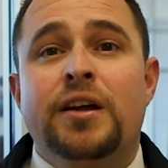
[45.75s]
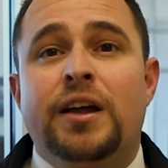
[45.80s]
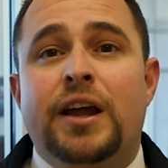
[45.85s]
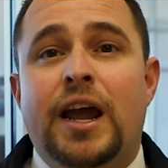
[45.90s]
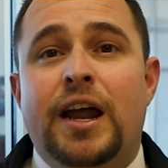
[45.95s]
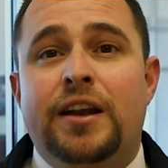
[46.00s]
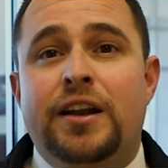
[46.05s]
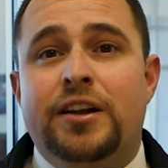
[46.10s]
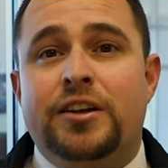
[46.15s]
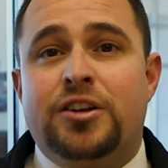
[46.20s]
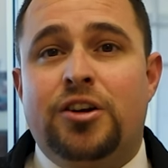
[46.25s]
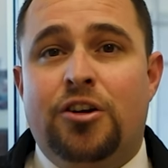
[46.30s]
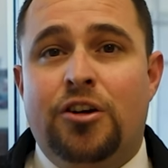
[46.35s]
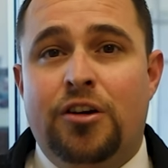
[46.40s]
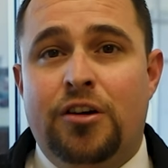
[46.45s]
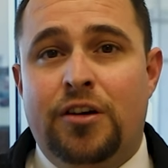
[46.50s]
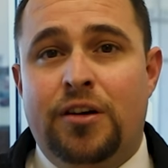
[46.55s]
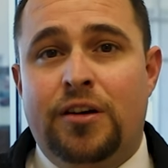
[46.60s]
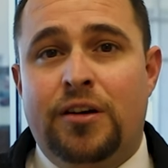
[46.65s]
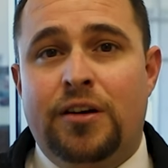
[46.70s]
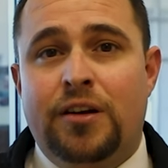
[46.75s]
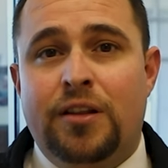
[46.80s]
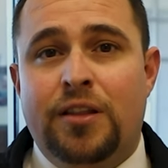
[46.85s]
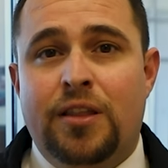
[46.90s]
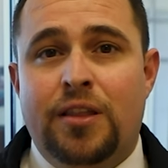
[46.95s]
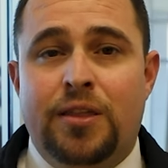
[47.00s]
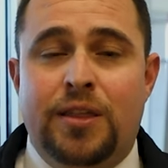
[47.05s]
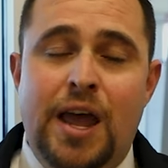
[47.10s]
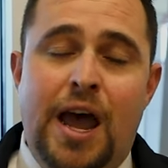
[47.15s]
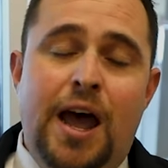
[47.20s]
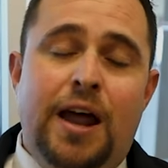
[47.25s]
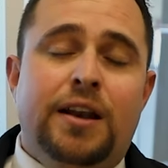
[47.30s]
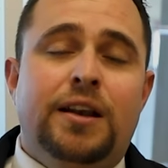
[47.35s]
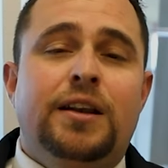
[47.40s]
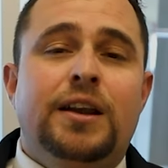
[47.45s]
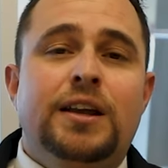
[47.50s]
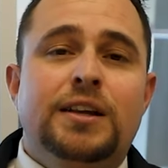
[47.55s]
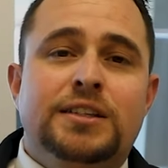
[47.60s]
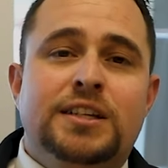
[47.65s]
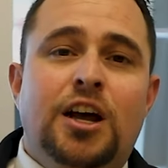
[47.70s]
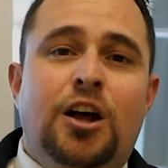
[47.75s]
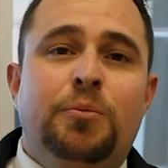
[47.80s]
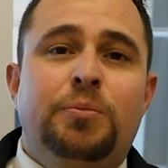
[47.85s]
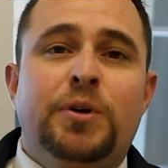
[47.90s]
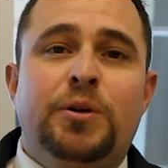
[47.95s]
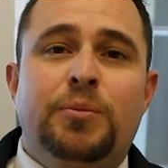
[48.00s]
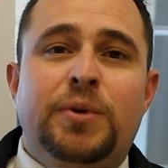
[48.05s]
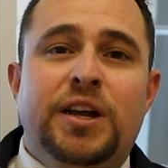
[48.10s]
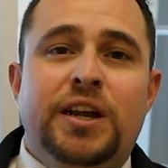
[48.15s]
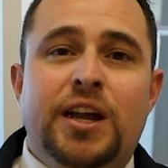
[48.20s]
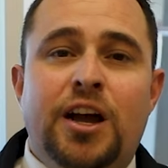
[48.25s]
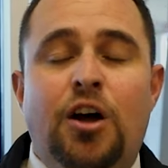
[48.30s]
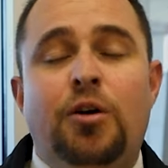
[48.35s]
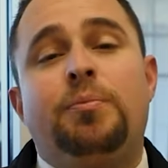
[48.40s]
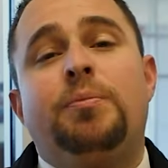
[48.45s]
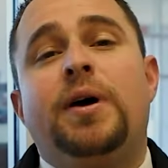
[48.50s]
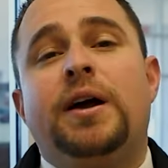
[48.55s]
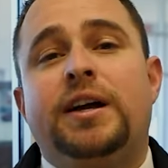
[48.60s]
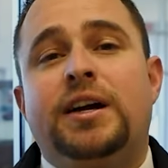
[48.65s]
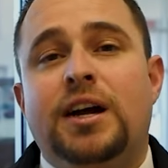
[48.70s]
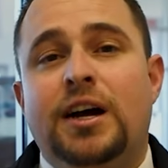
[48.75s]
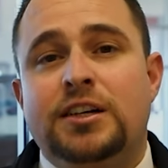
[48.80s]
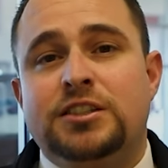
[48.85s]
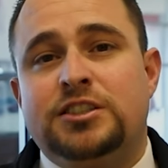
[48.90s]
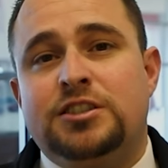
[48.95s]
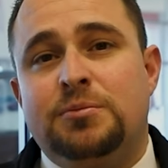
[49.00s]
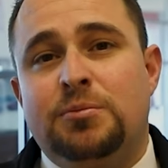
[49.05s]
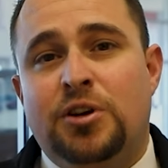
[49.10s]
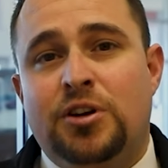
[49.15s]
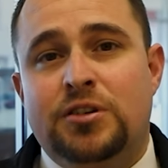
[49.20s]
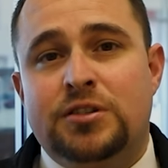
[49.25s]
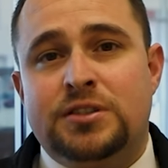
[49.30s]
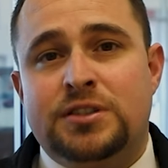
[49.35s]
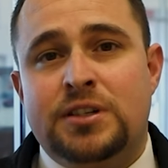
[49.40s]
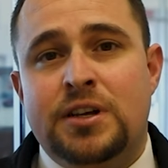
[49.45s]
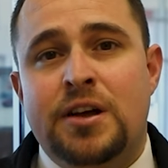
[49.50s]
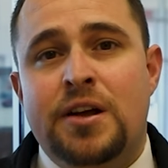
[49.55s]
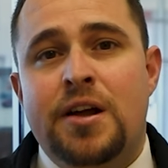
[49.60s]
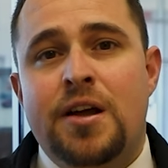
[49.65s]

And in turn, that is helping me help my customers